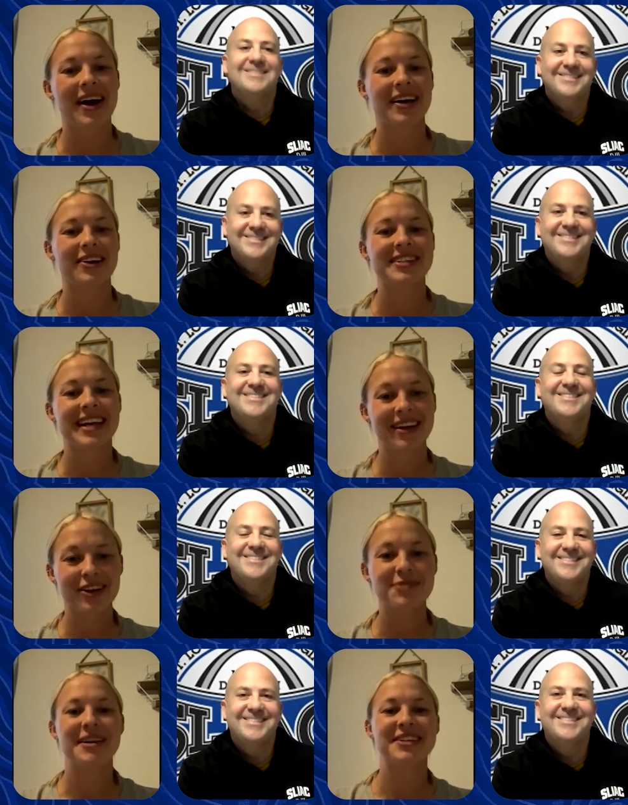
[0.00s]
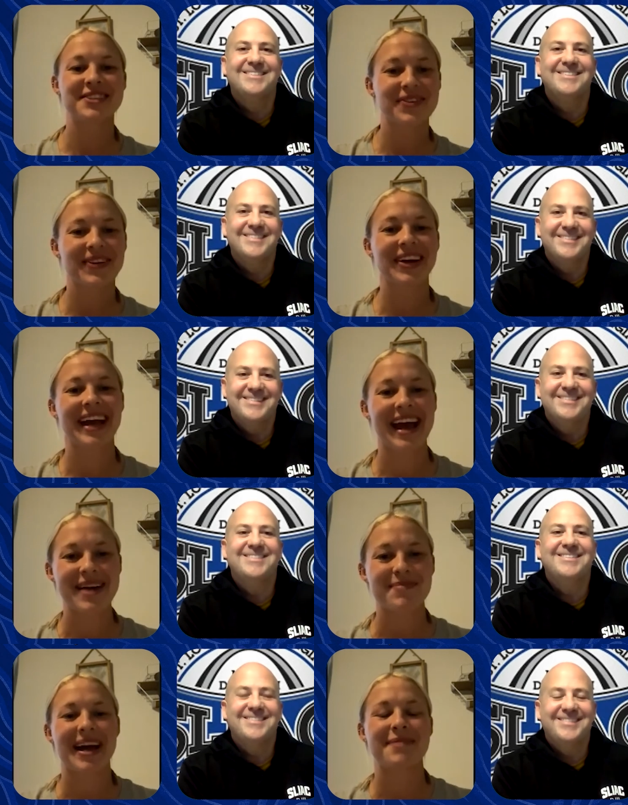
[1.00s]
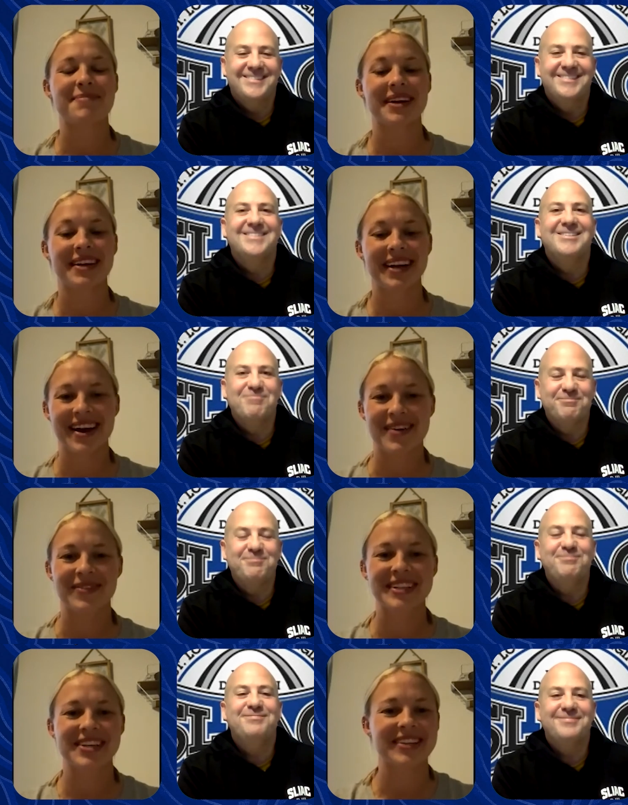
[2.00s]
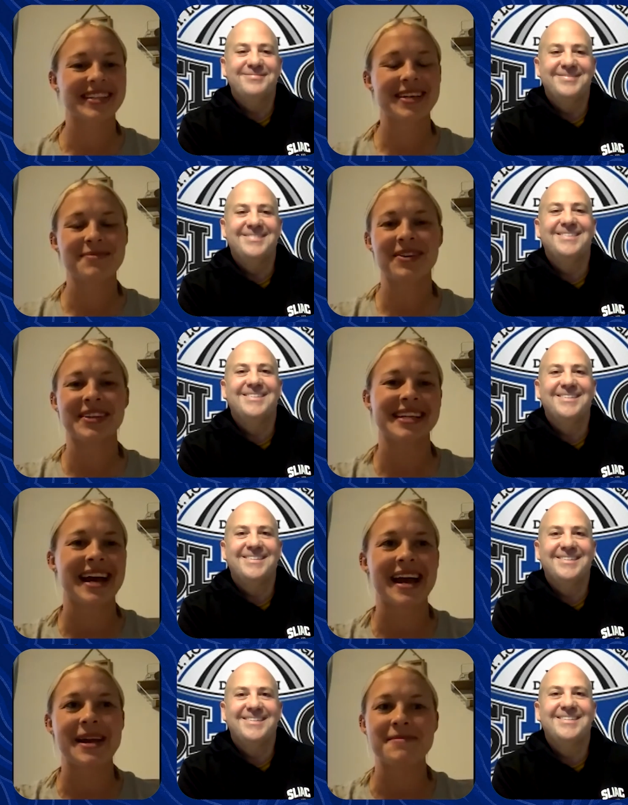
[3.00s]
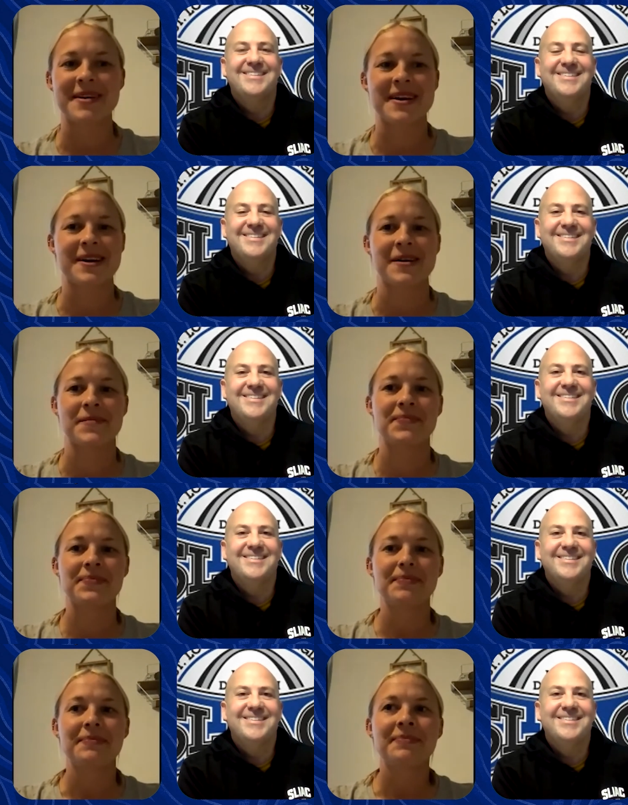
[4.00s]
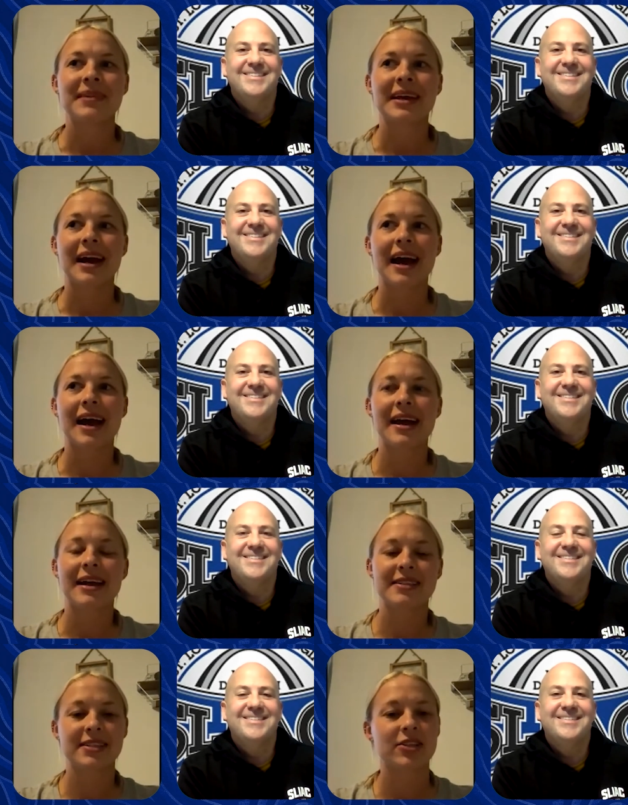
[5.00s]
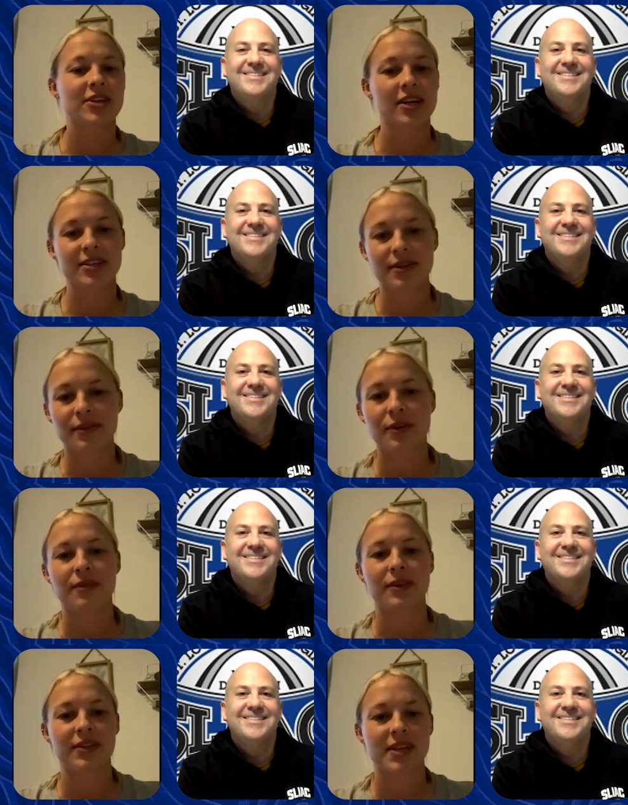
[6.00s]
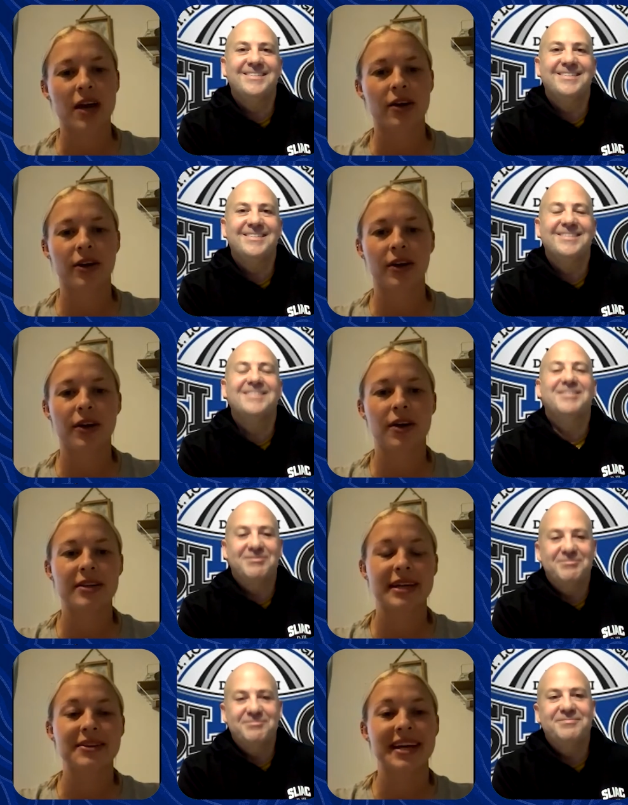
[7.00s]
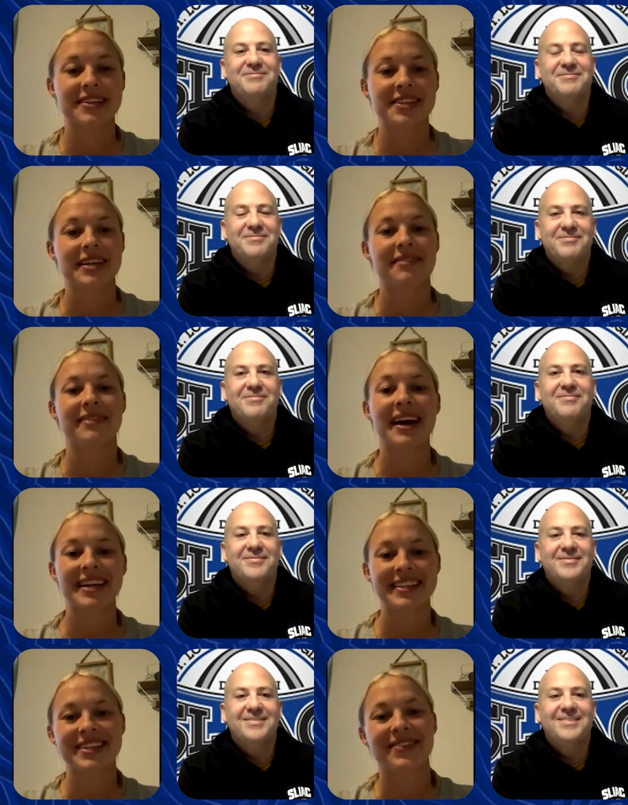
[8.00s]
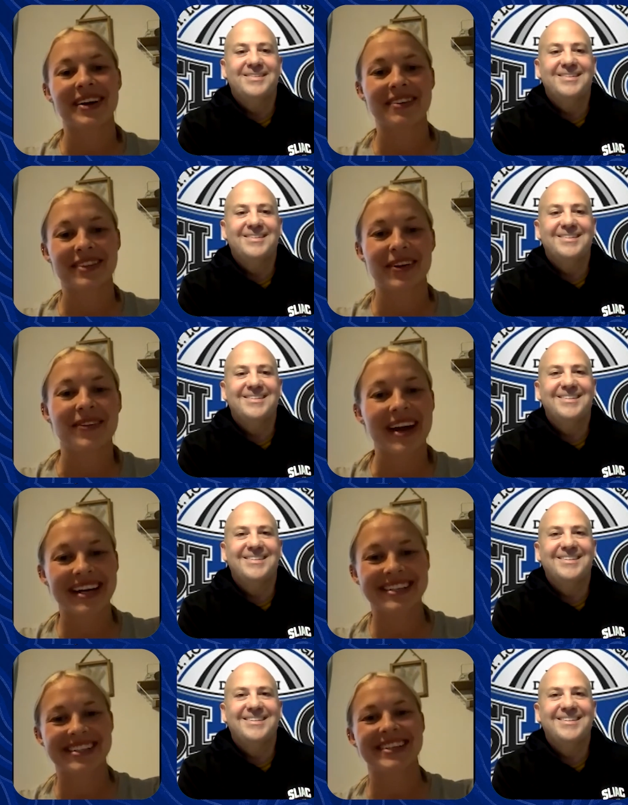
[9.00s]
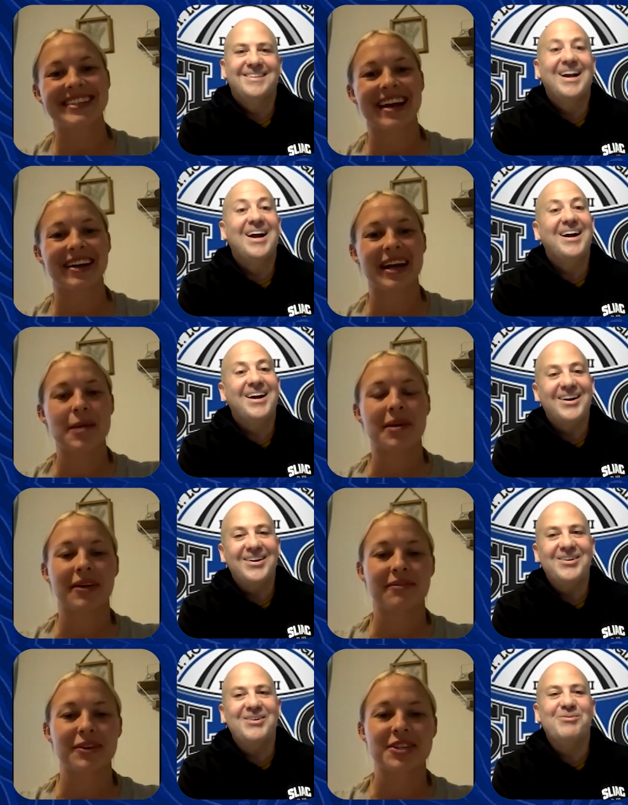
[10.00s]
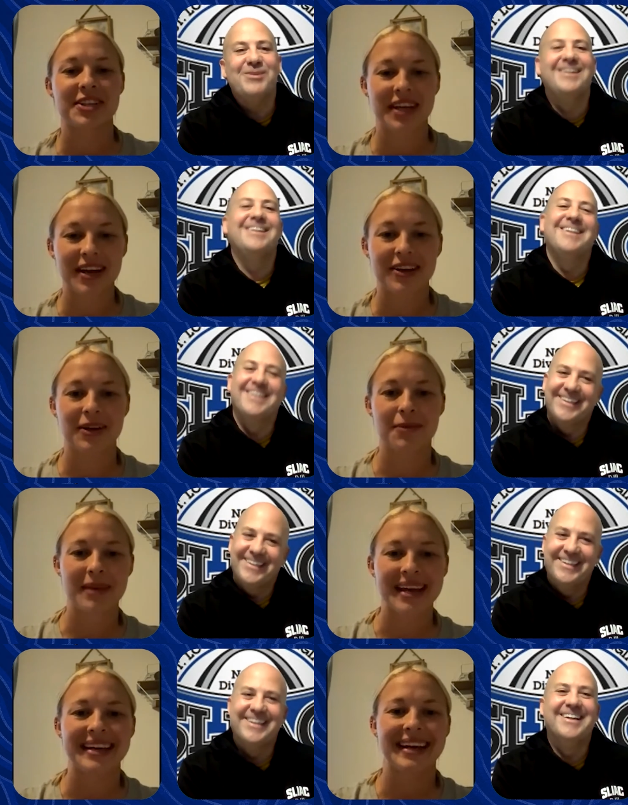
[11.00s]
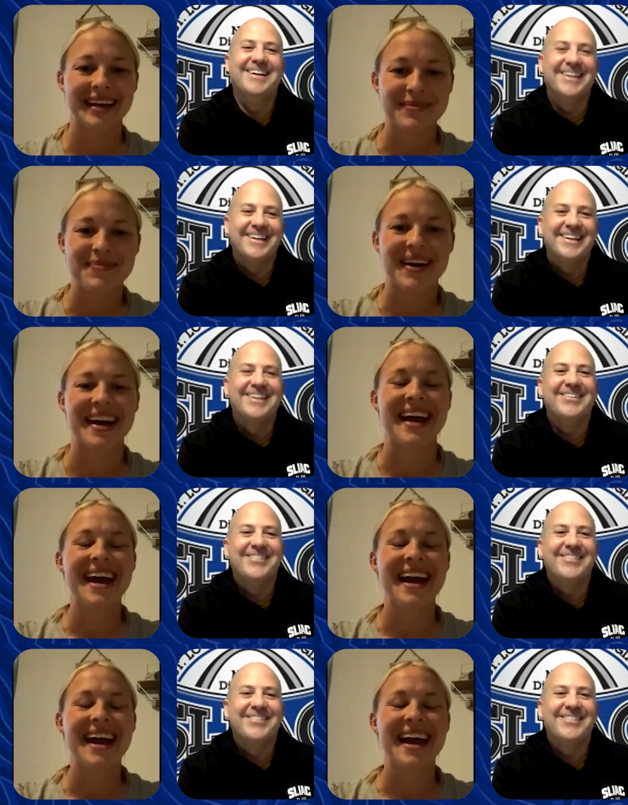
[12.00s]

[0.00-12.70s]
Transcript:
Speaker 1: Uh, Coach A and Coach Mantle work at Blackburn. Um, mm-hmm. We talk to them all the time. Um, I still talk to a few of the soccer girls. I was actually invited to one of their weddings on Saturday, but oh. unfortunately oh. I couldn't make it. But